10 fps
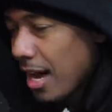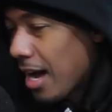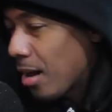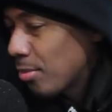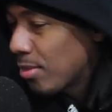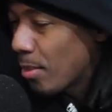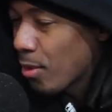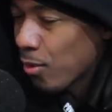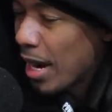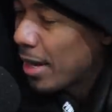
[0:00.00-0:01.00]
I'm, I'm gonna
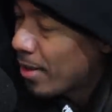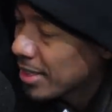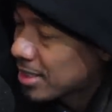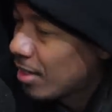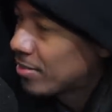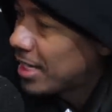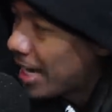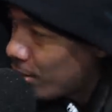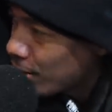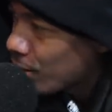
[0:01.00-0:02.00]
write my stuff
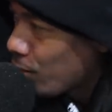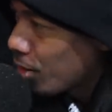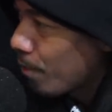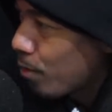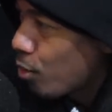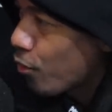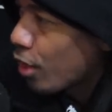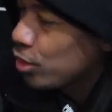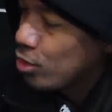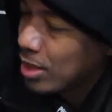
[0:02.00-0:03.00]
down and go in the booth? Are
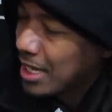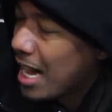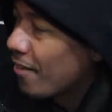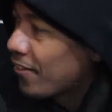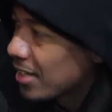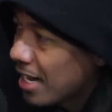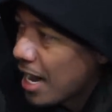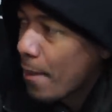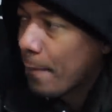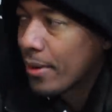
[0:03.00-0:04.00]
you a line for
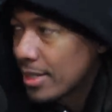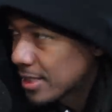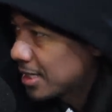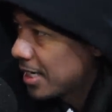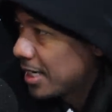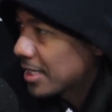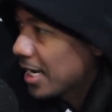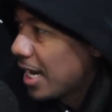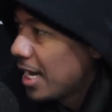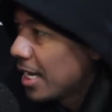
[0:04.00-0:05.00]
line punching
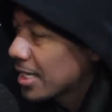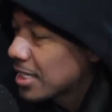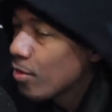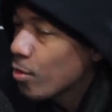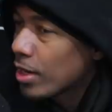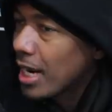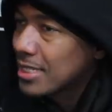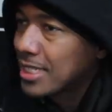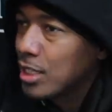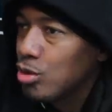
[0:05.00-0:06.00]
type? Because even when I
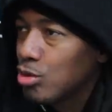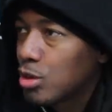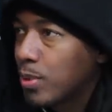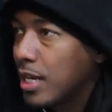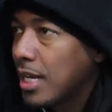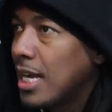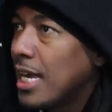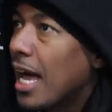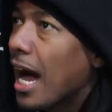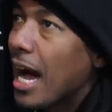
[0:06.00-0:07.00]
see you spit,
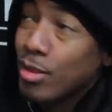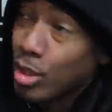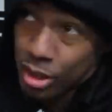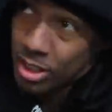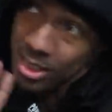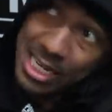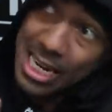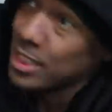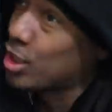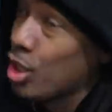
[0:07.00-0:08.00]
the, the thing
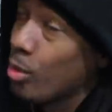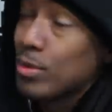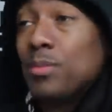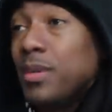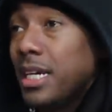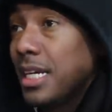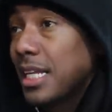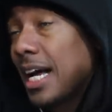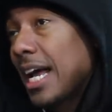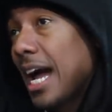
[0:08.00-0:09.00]
that's dope to me,
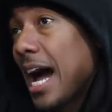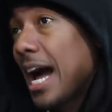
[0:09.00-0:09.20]
like,